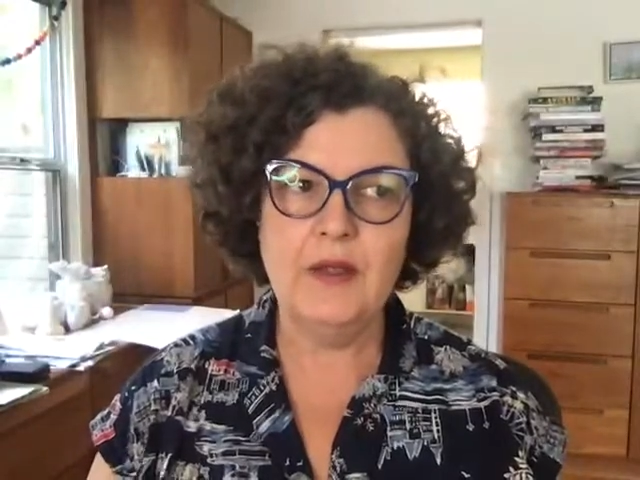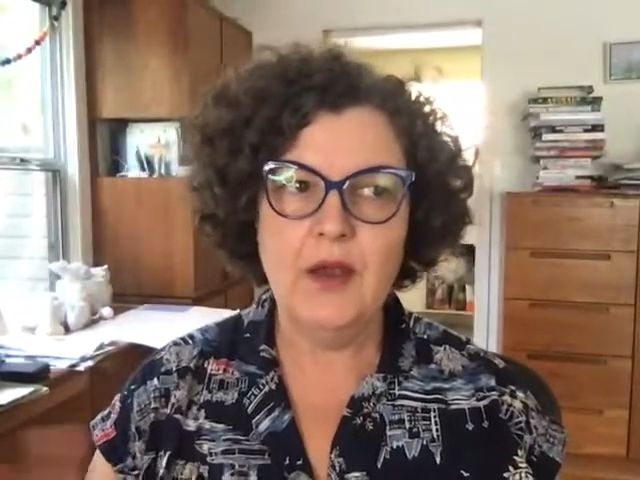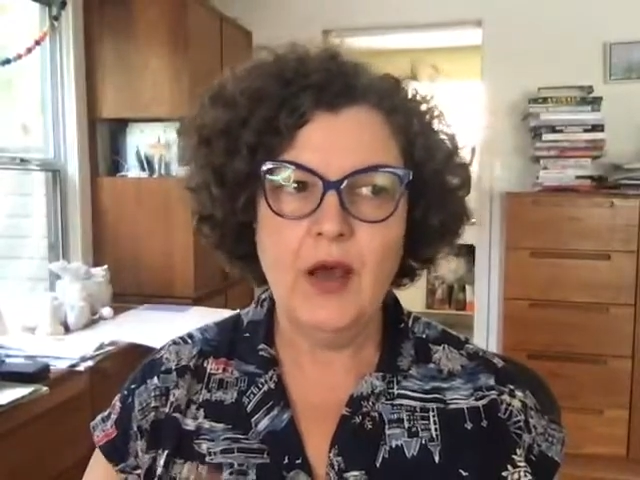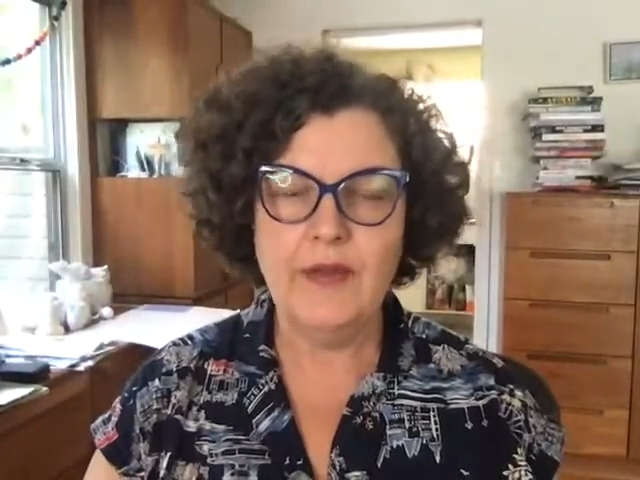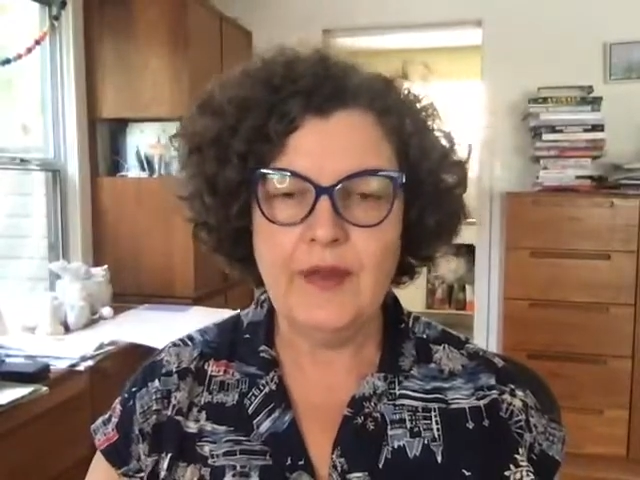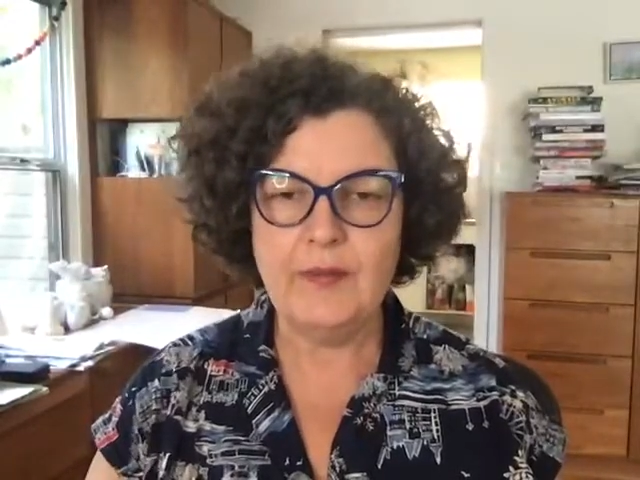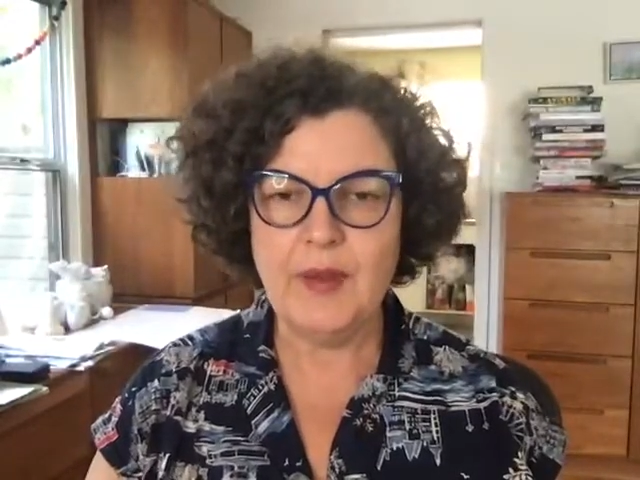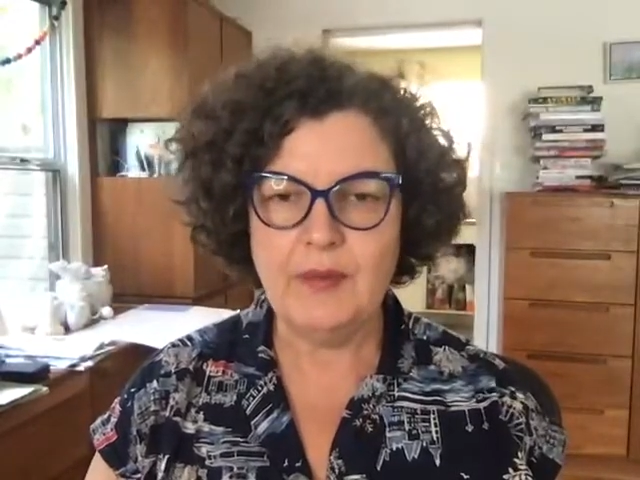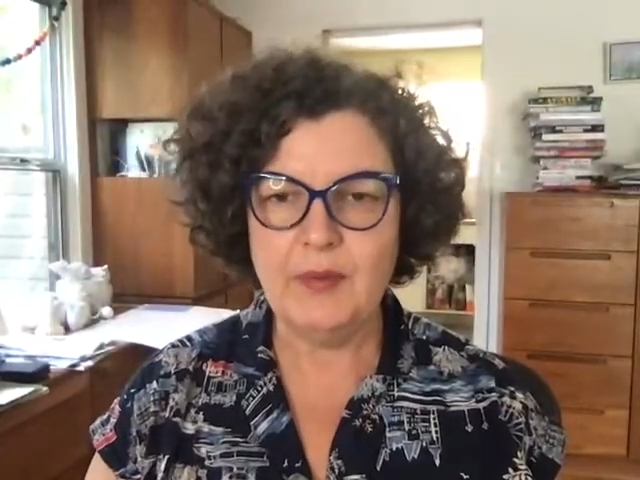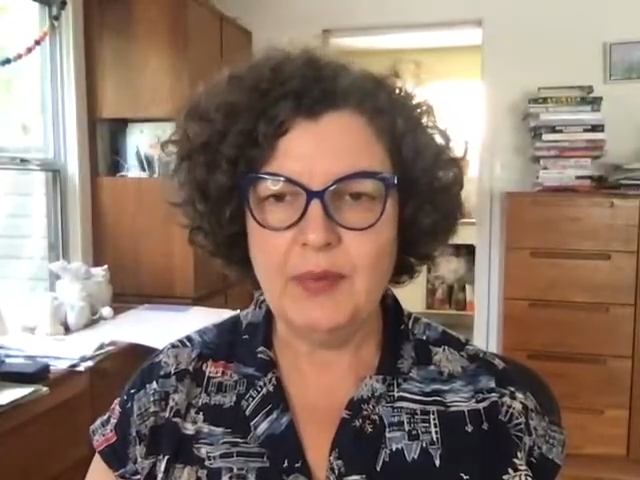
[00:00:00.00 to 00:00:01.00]
on that
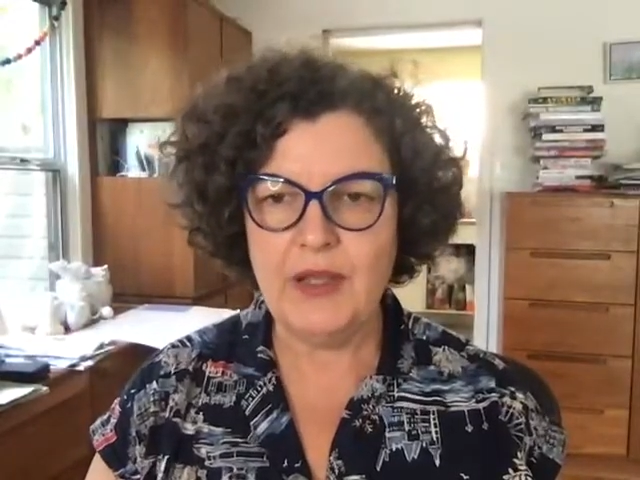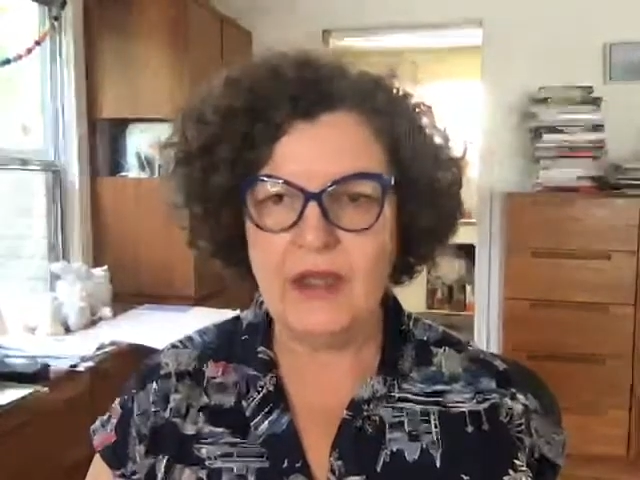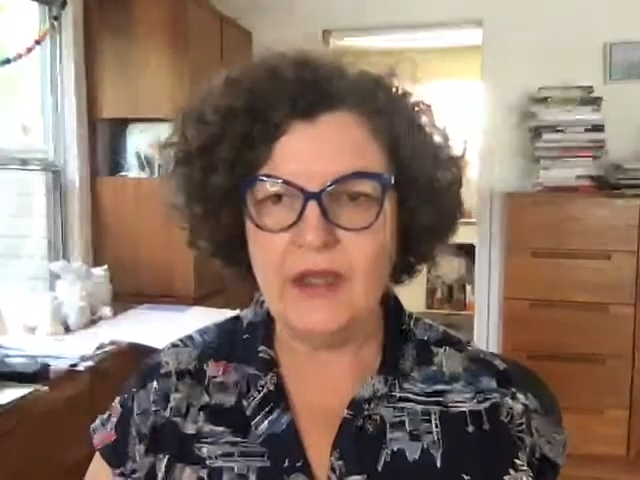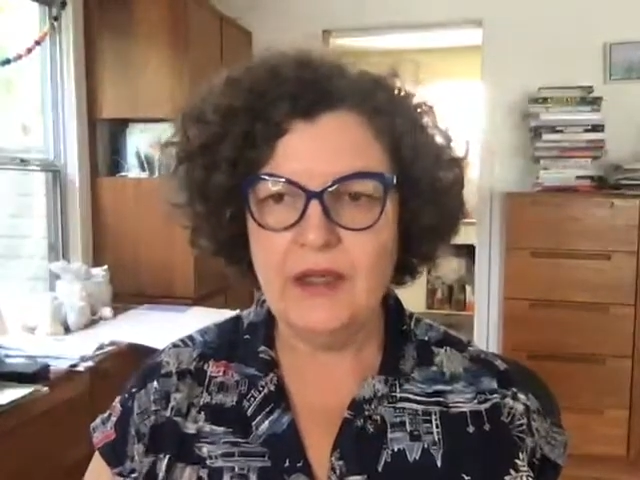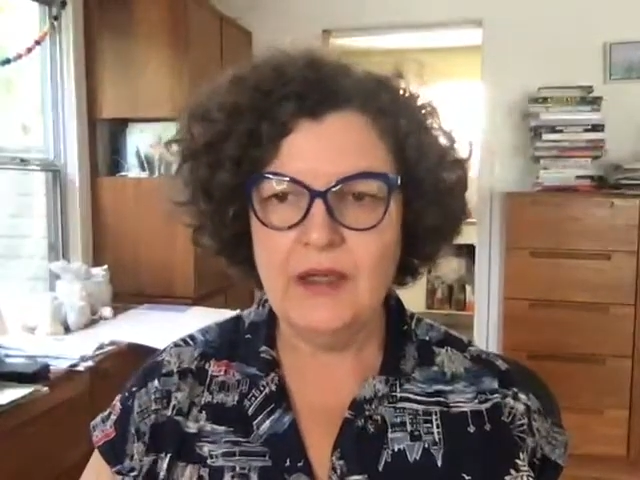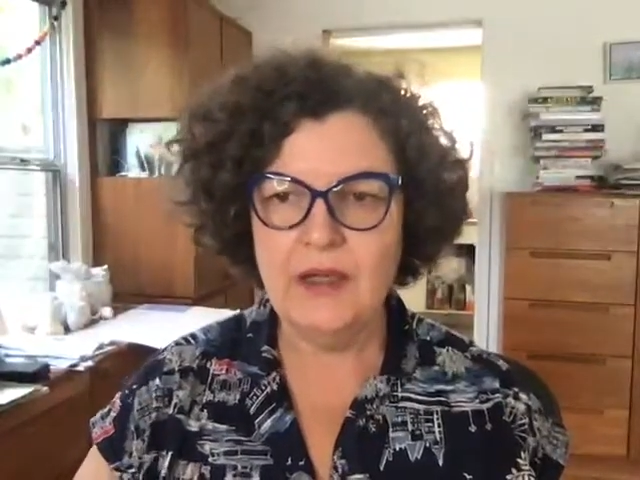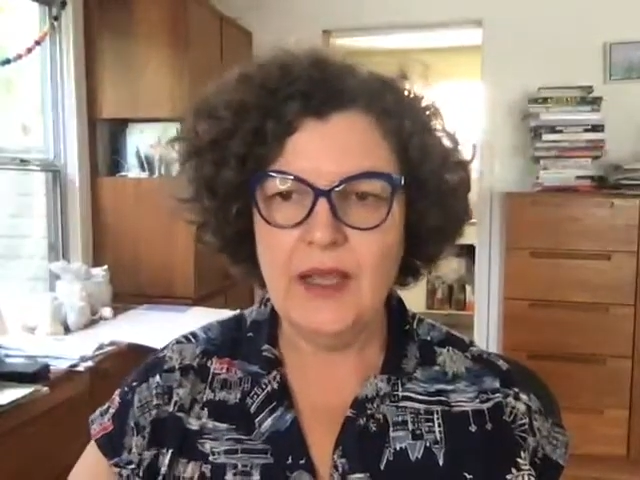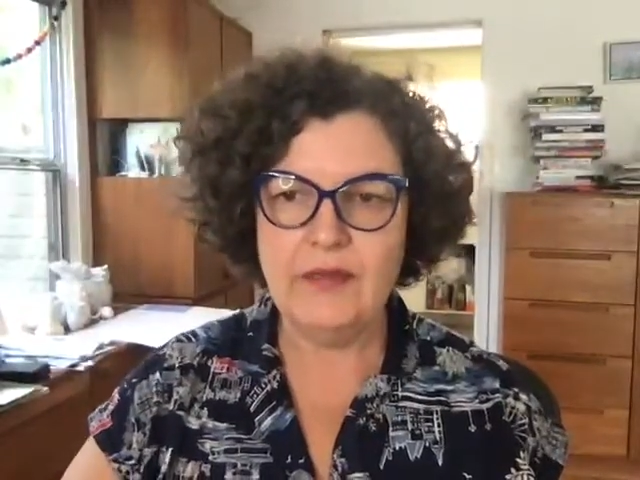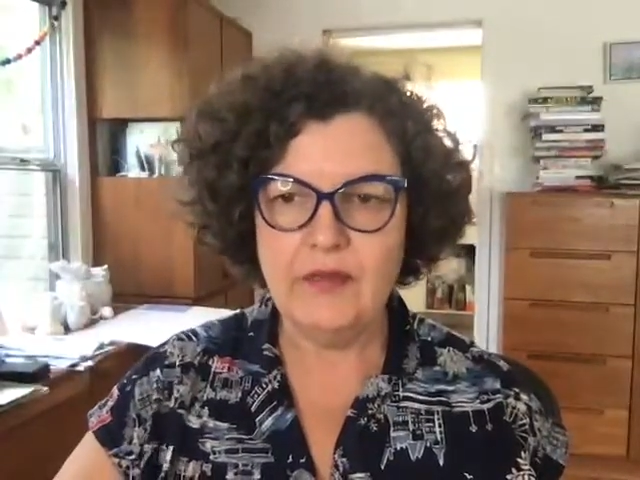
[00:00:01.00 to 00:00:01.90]
paper plate, at